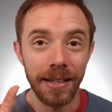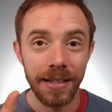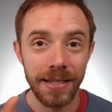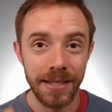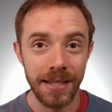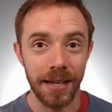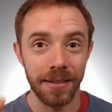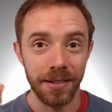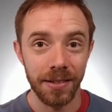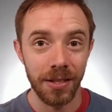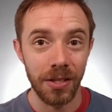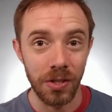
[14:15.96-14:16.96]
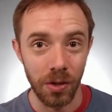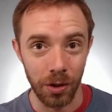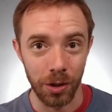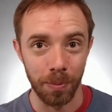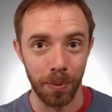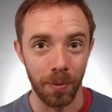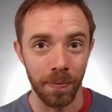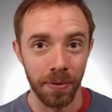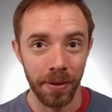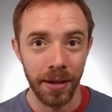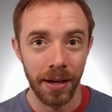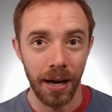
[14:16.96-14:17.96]
is set to searchable.
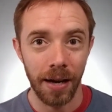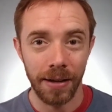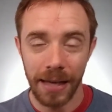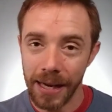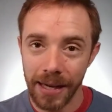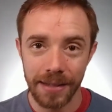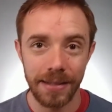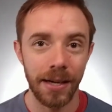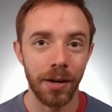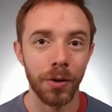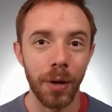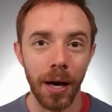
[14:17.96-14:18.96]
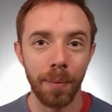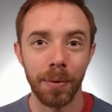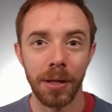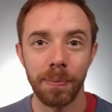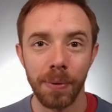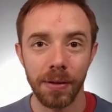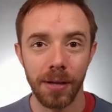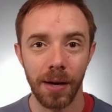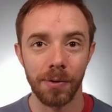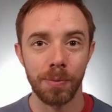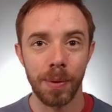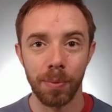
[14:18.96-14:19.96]
I can't tell you how many
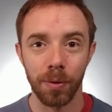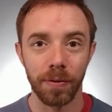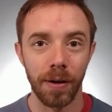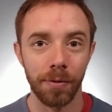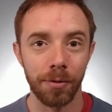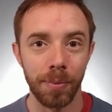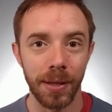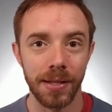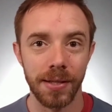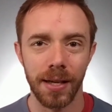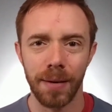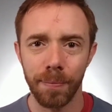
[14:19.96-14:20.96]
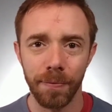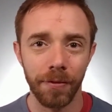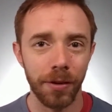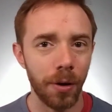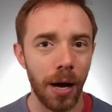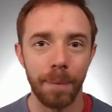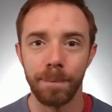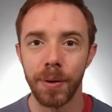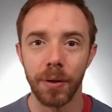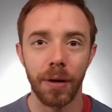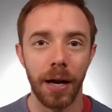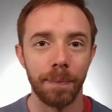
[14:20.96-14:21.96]
times people have come to me and said,
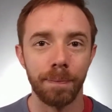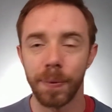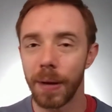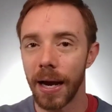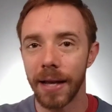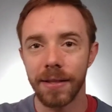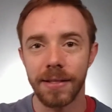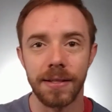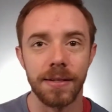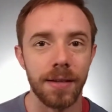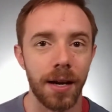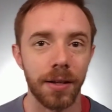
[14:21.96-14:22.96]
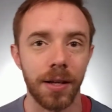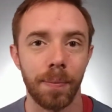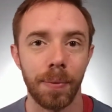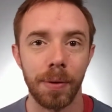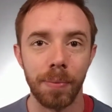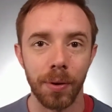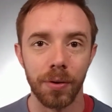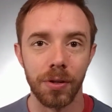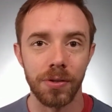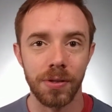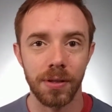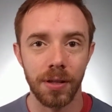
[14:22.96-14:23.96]
I had this design company build
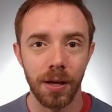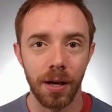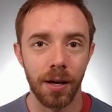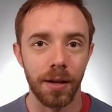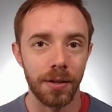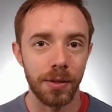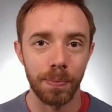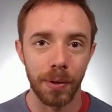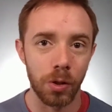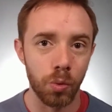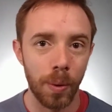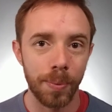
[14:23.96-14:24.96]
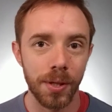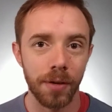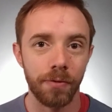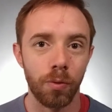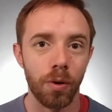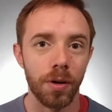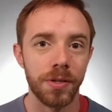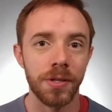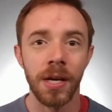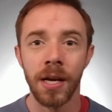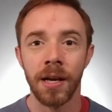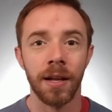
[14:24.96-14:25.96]
this website for
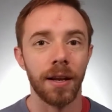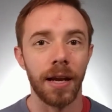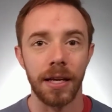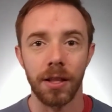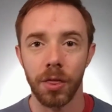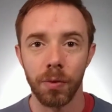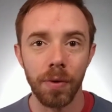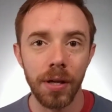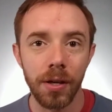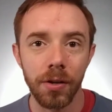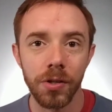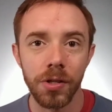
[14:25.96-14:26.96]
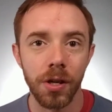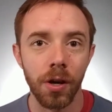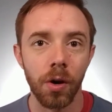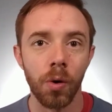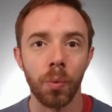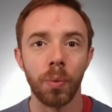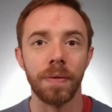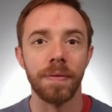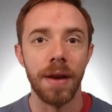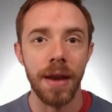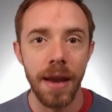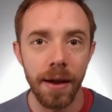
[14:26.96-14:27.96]
us like 3 years ago. We've
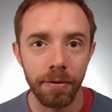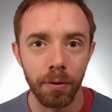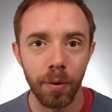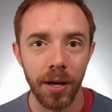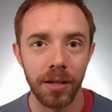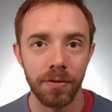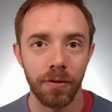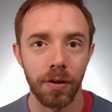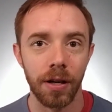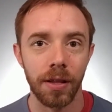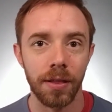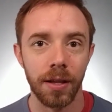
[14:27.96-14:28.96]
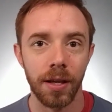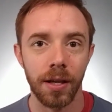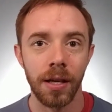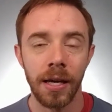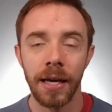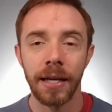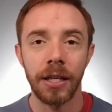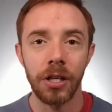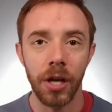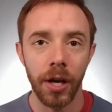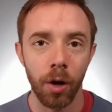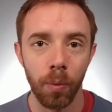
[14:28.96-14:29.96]
never ranked for anything. Can
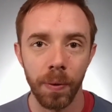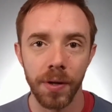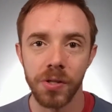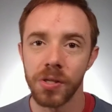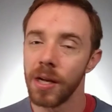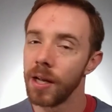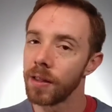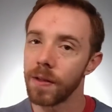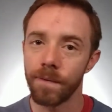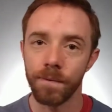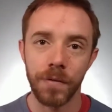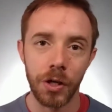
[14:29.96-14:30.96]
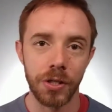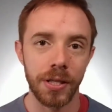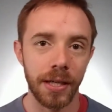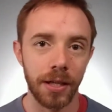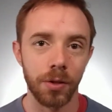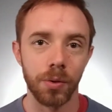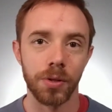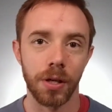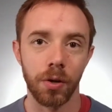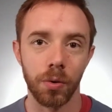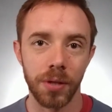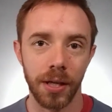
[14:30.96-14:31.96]
you help us? The first thing I do is I
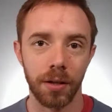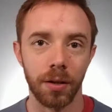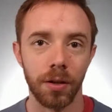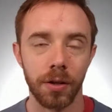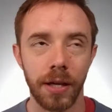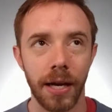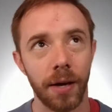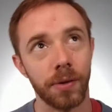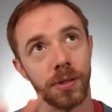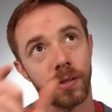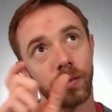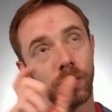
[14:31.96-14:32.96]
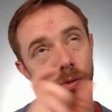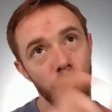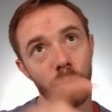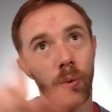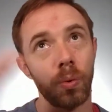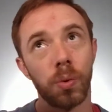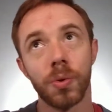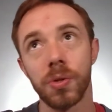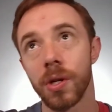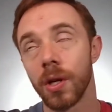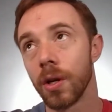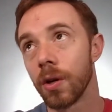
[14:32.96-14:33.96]
go take a look at
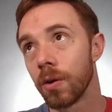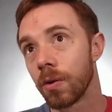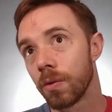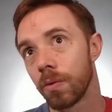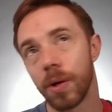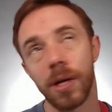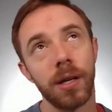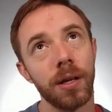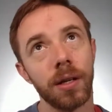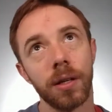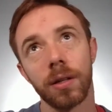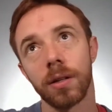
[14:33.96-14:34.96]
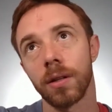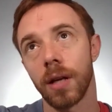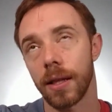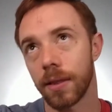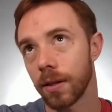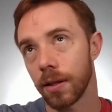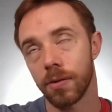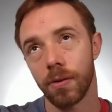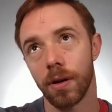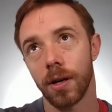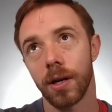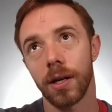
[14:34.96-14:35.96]
tools, reading, I think that's
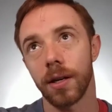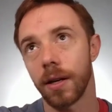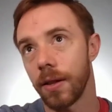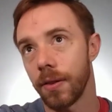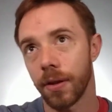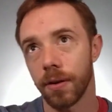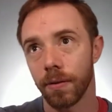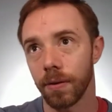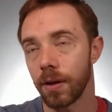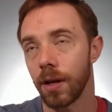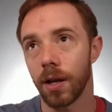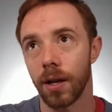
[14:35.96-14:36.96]
right, and then